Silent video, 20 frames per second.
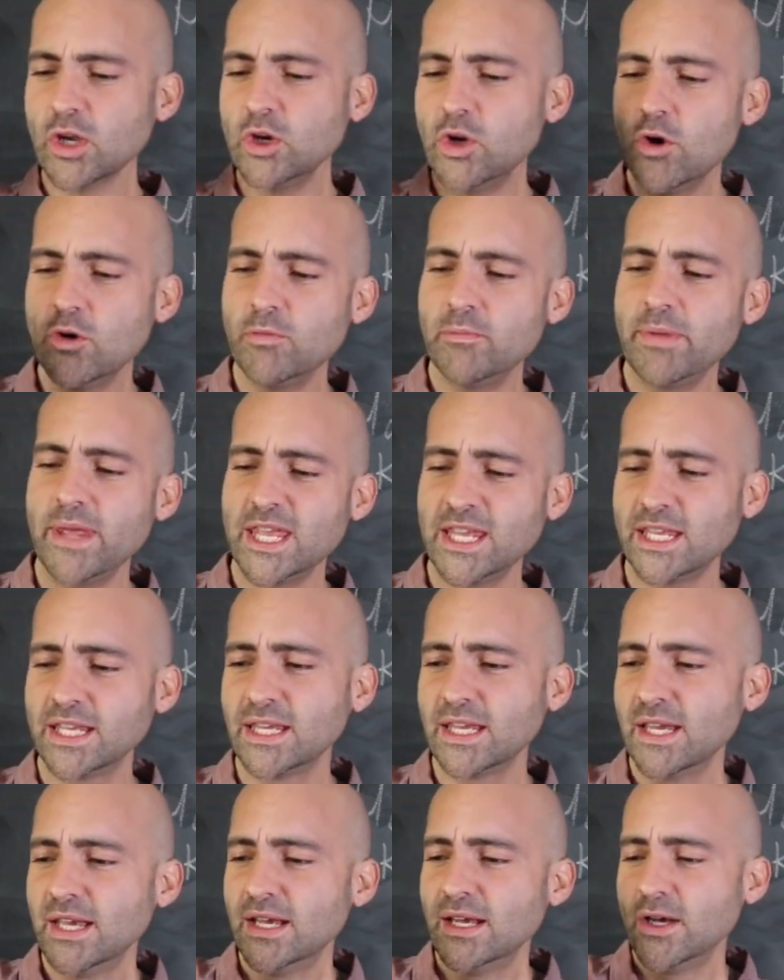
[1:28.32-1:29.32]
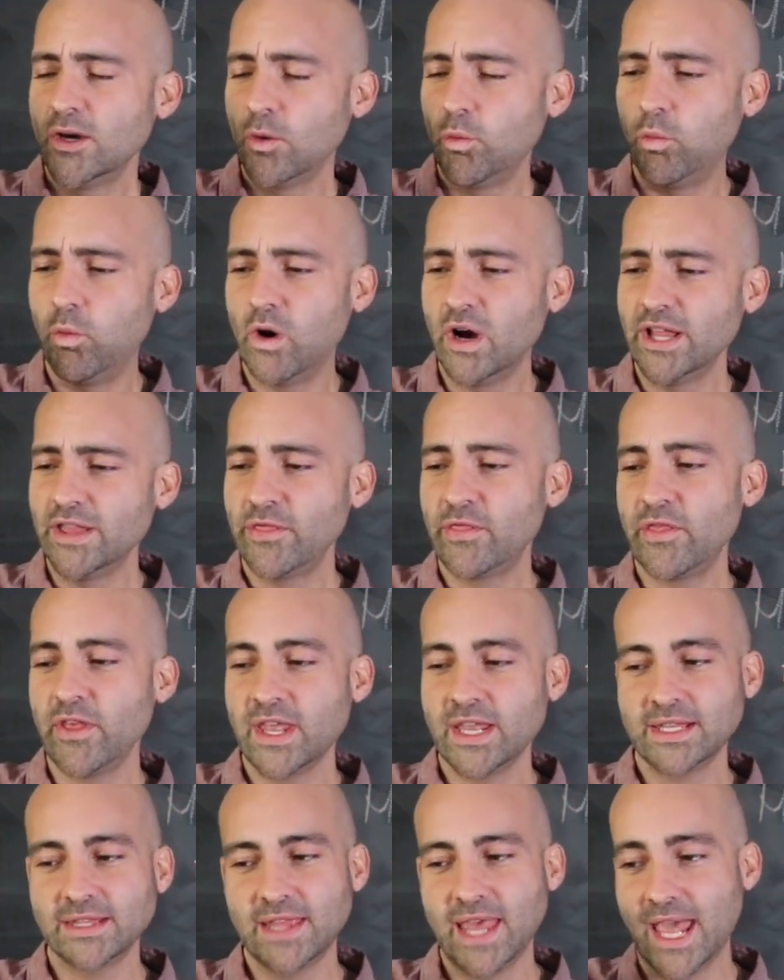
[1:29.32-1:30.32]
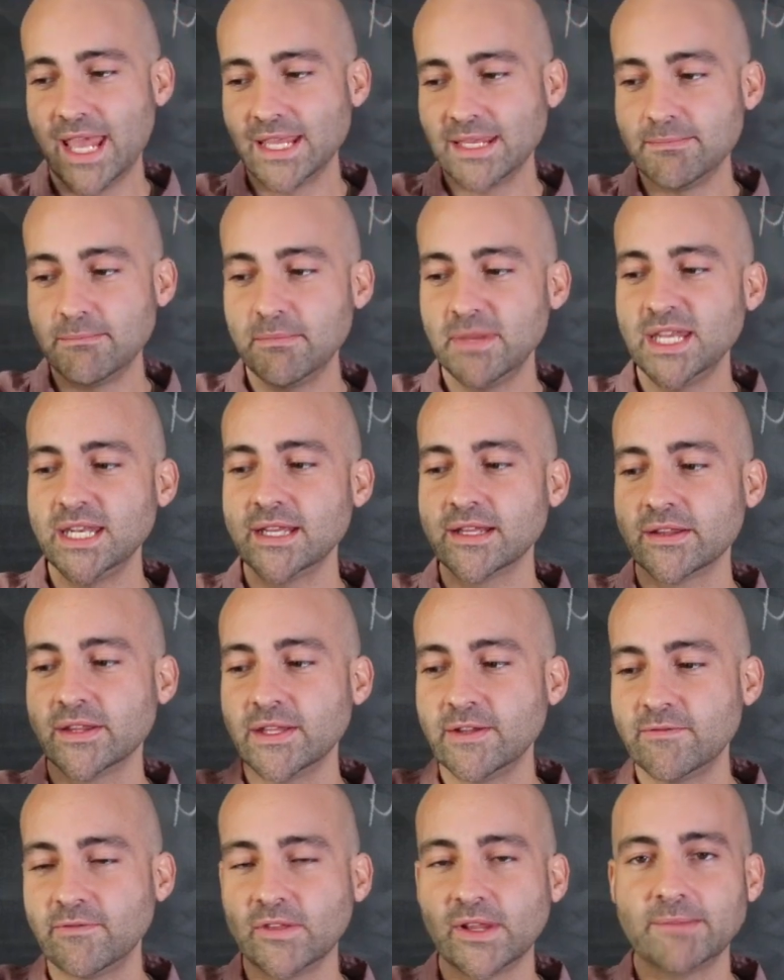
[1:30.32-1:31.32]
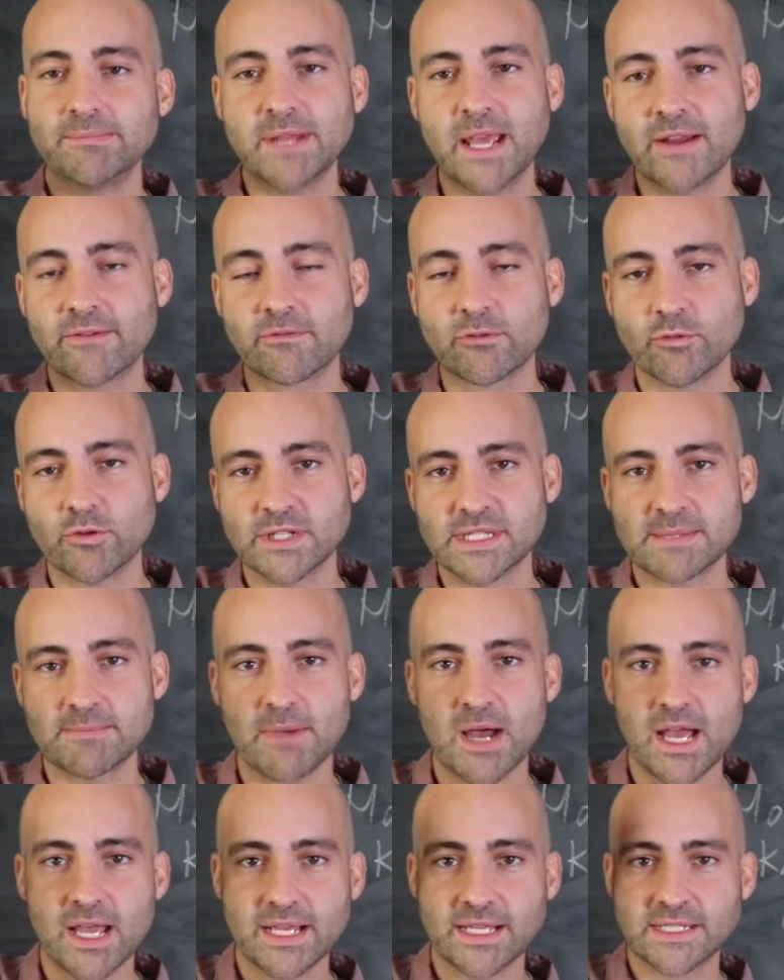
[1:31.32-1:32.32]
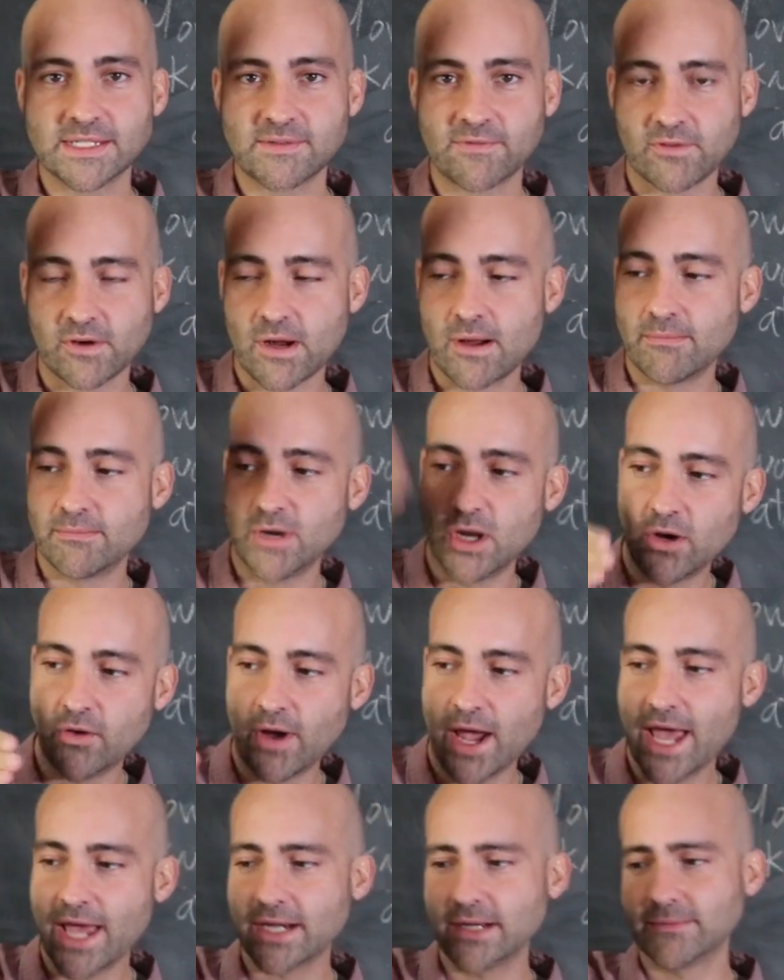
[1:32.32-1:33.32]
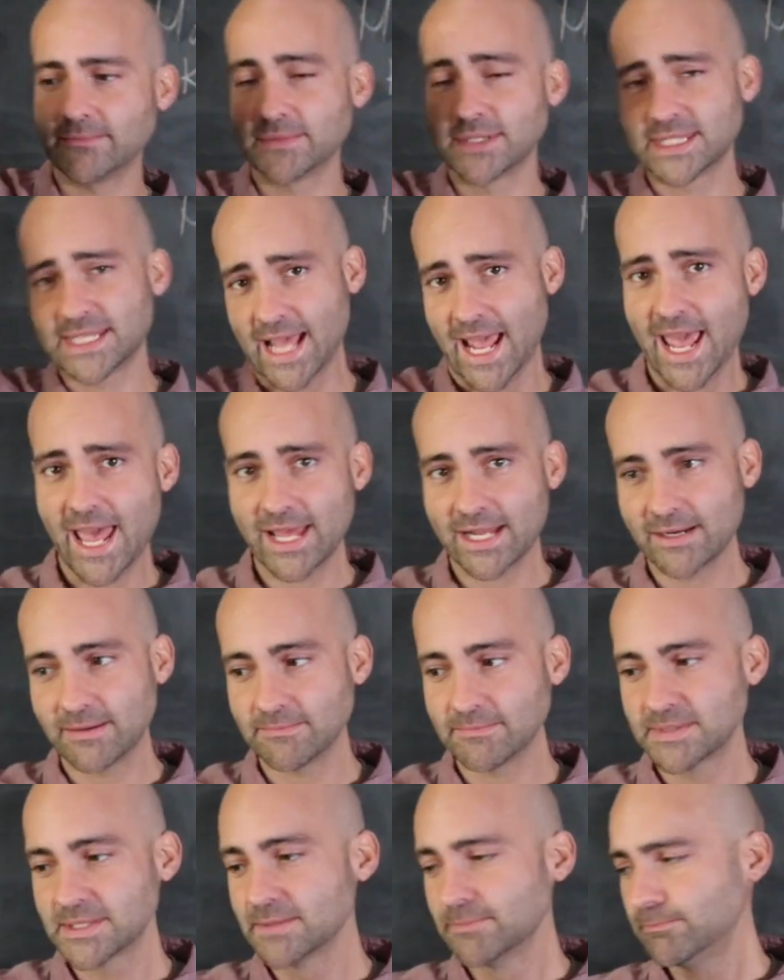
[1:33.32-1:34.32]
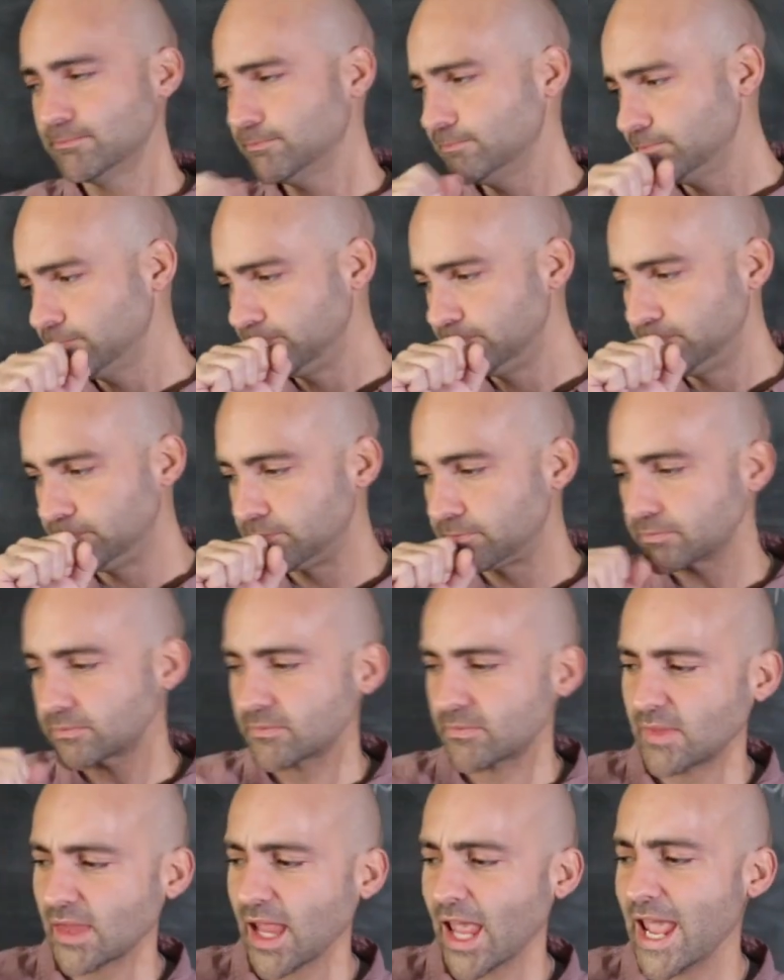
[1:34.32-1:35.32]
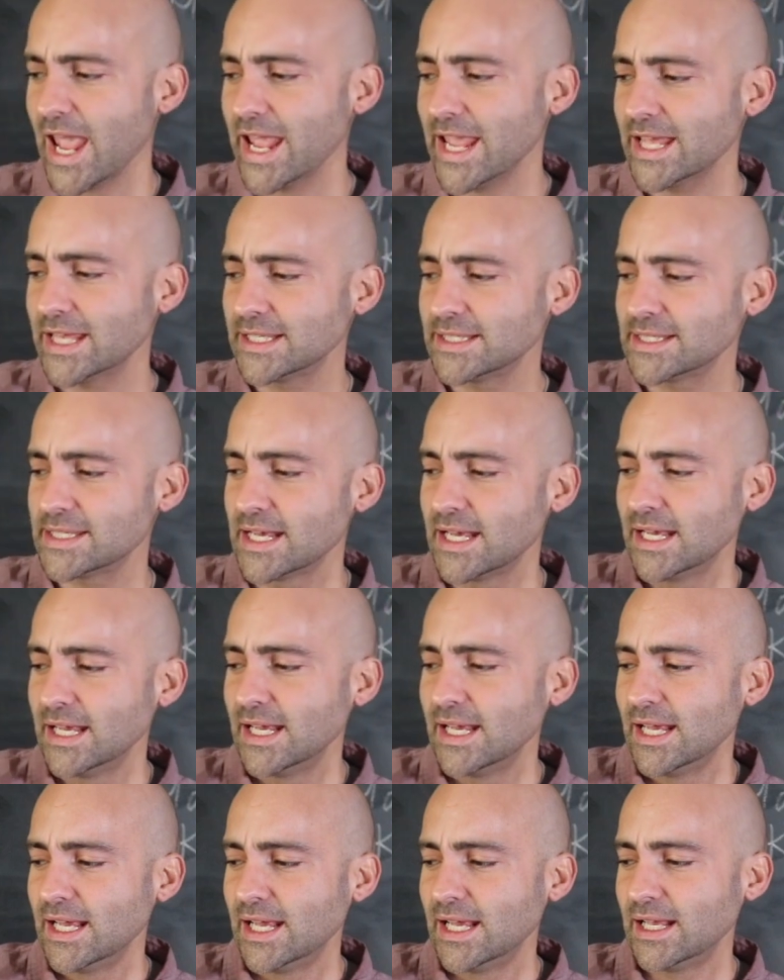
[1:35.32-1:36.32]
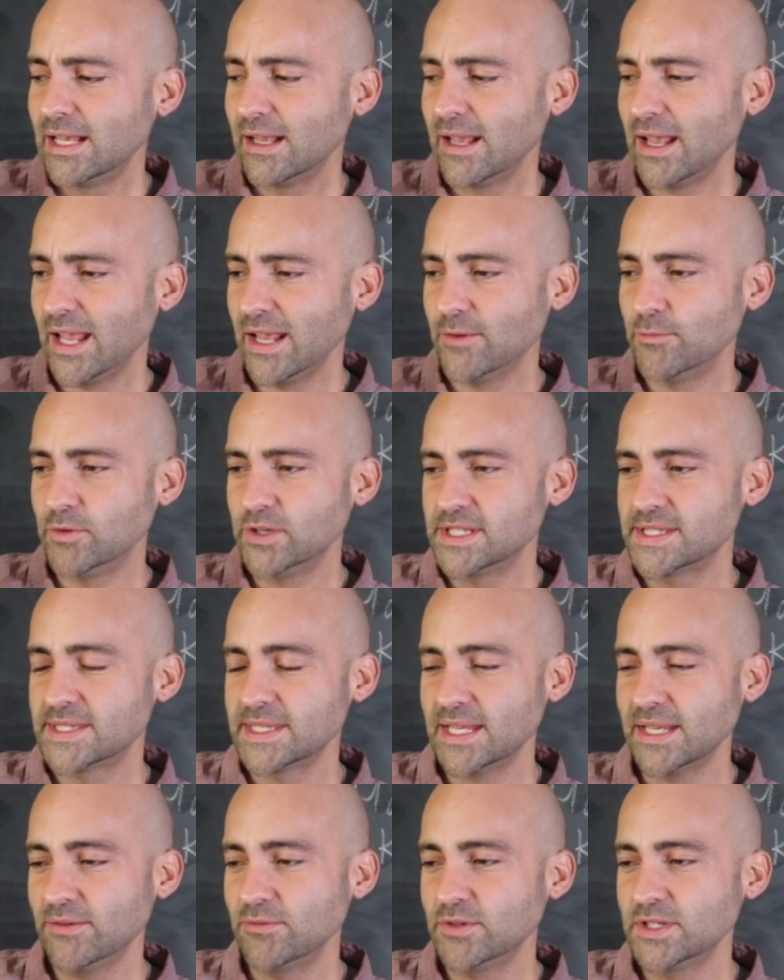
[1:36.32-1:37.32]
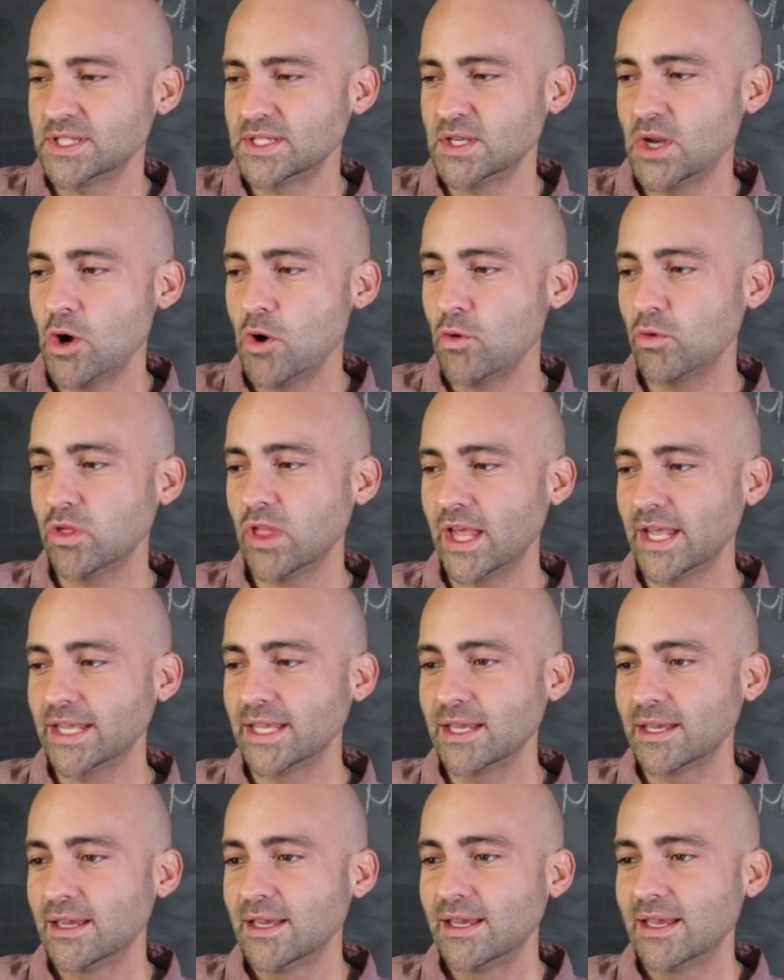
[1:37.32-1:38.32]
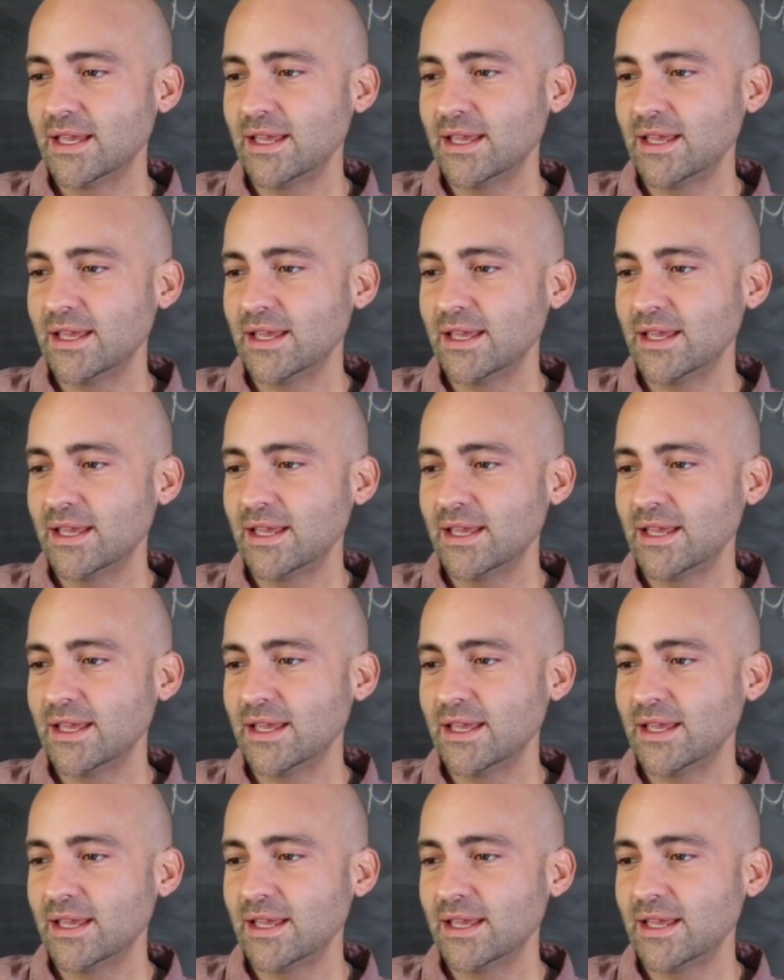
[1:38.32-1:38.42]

no big one thing that immediately flipped everyone's minds from no atoms to atoms. And it was it was no like